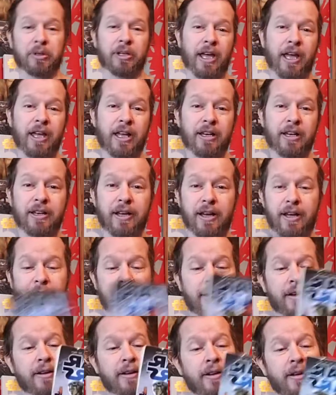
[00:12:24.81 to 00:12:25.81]
And
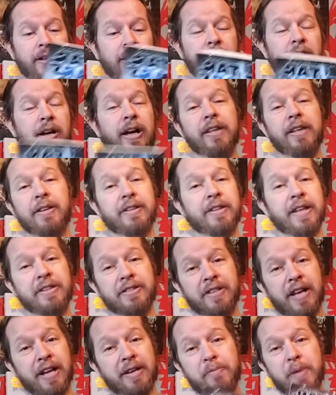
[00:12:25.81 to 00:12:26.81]
uh, I think that's
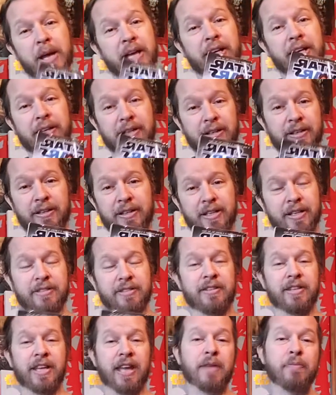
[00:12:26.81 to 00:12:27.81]
kind of painted in this.
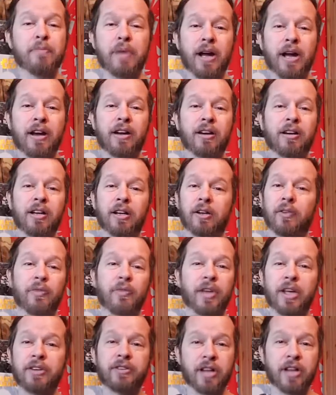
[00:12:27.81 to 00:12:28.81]
The empire
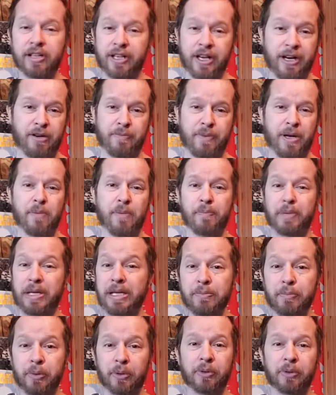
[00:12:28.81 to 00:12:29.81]
does not care about
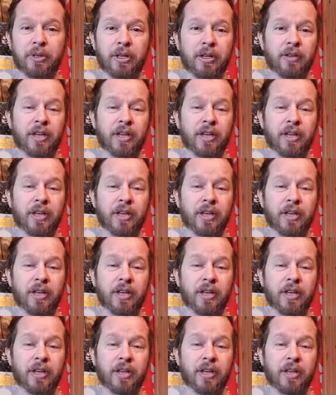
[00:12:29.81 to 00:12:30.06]
people.